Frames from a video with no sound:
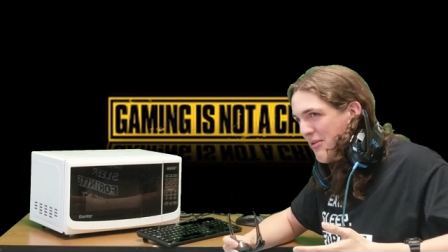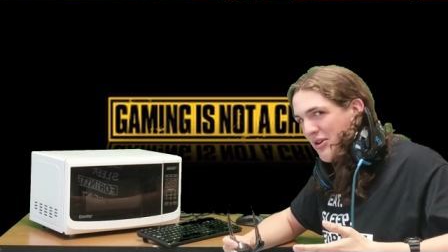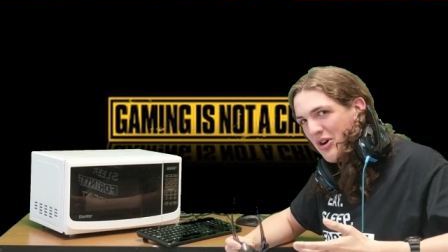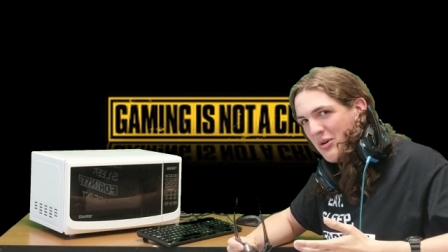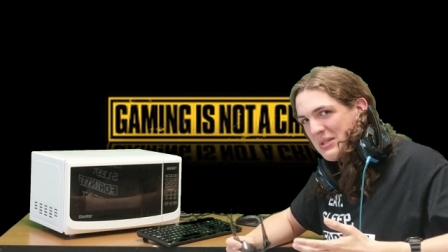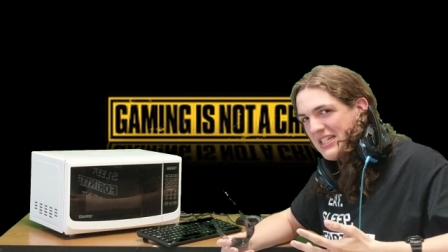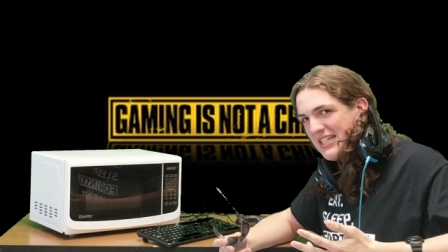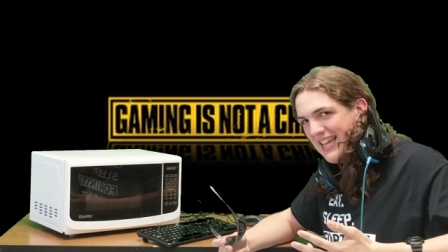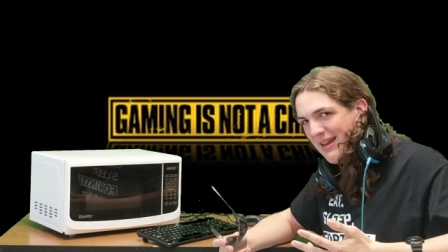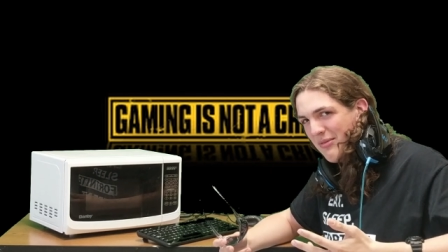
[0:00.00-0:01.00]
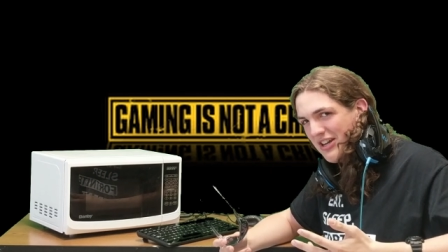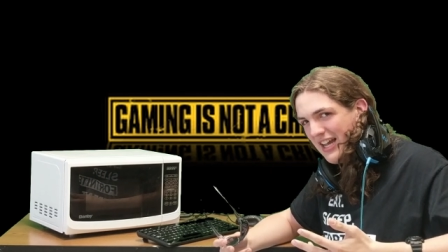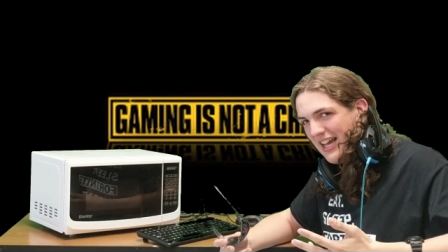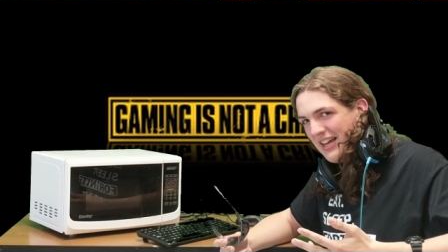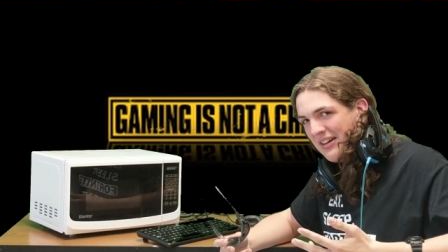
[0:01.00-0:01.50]
am your host, Gamer
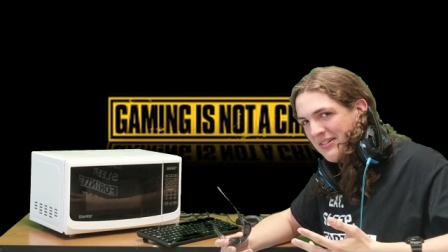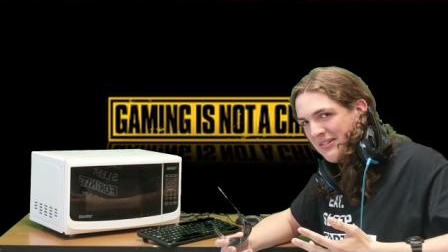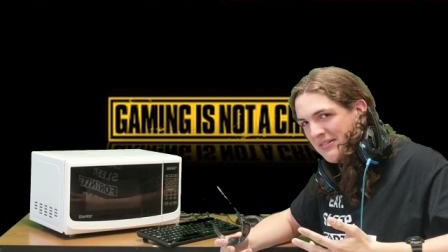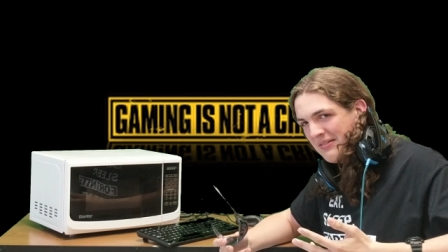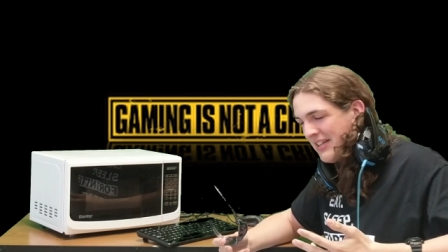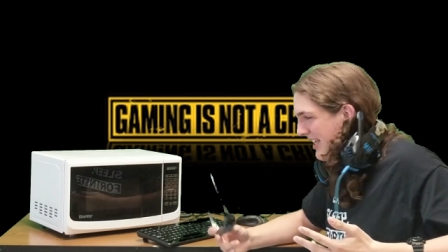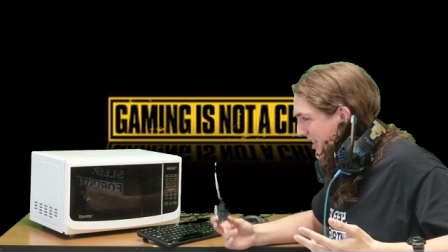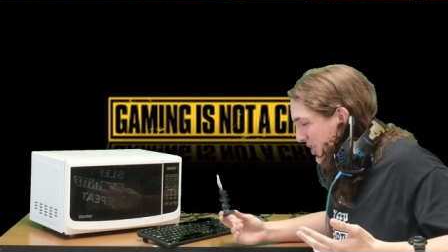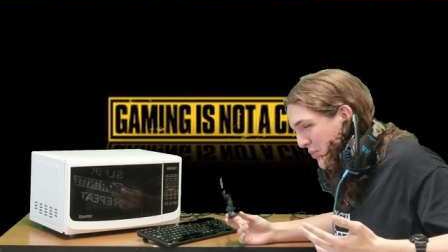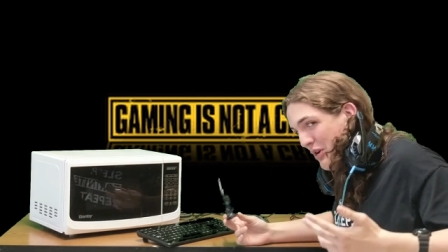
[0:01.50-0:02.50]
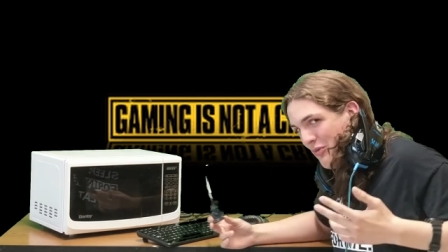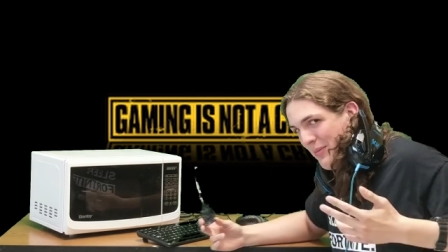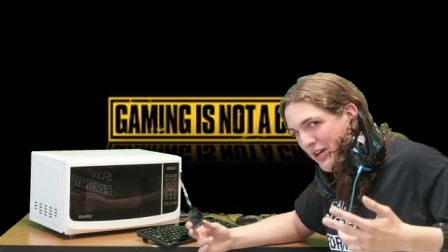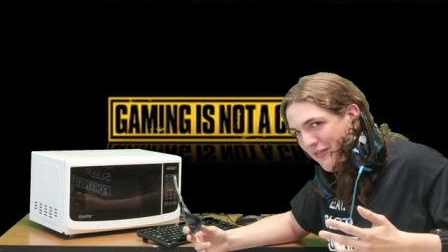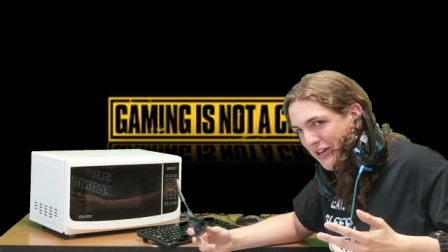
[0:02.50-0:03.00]
Guy. This week we'll
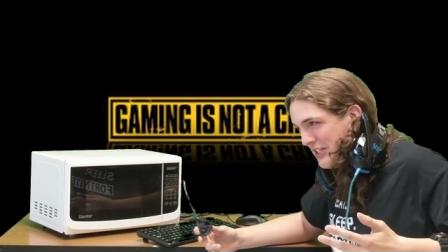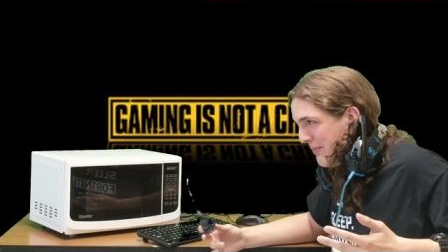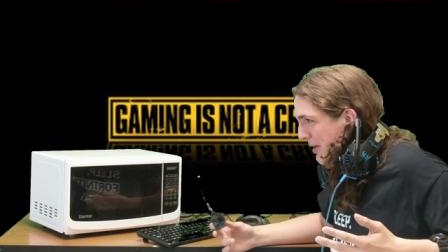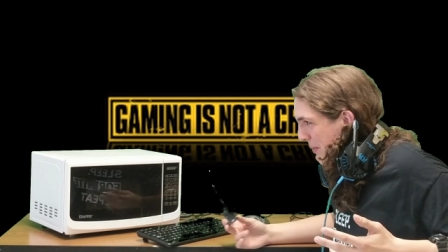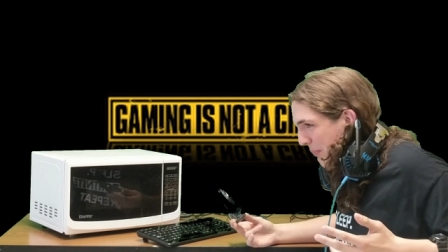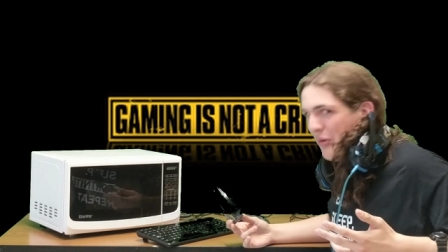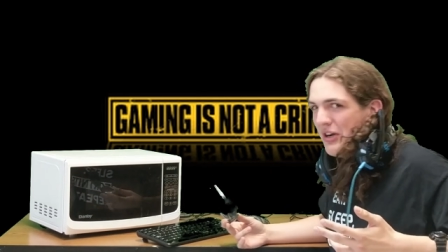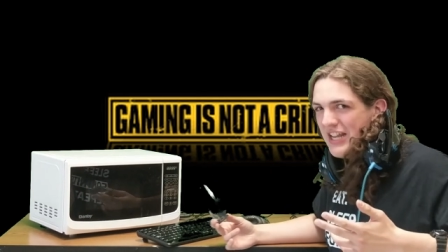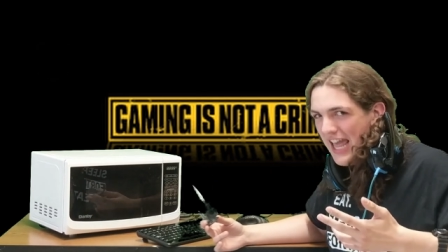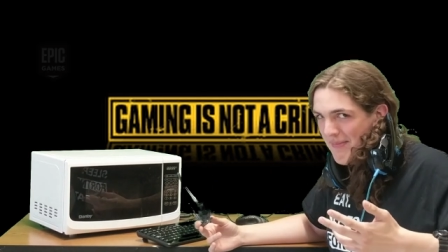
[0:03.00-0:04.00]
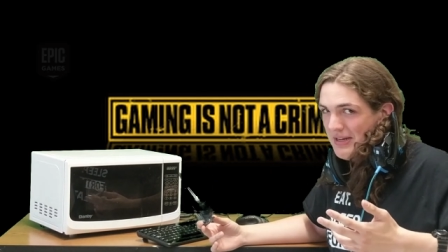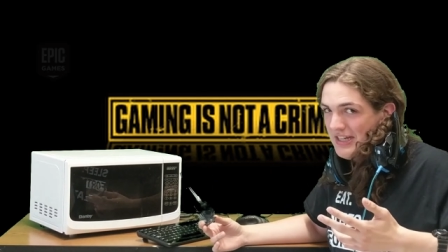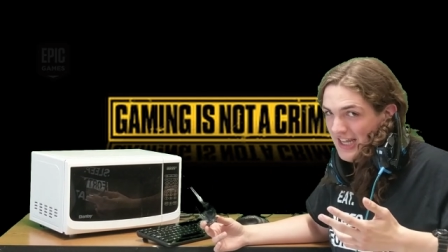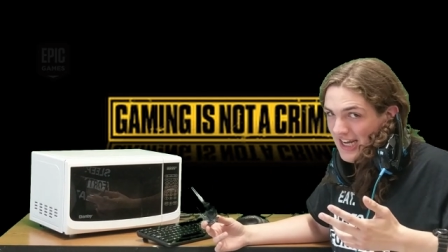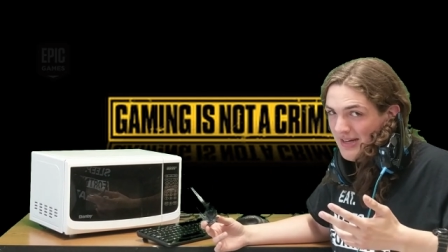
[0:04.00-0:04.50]
be covering some pretty
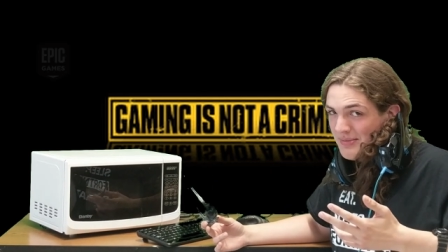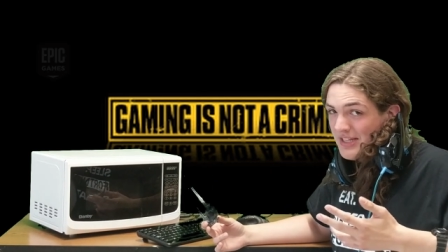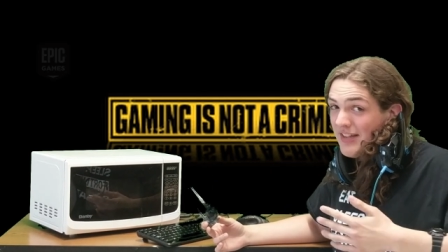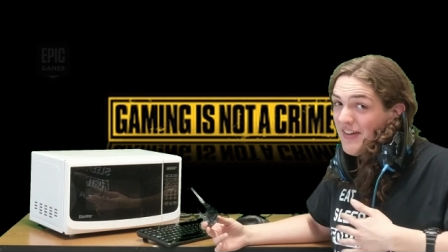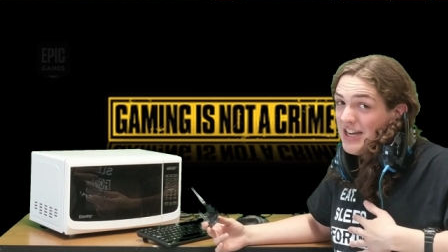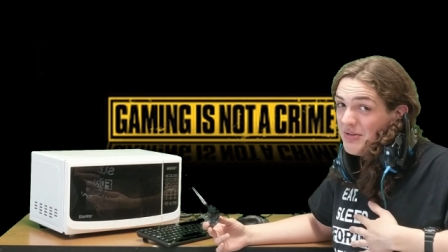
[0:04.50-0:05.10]
epic games, if I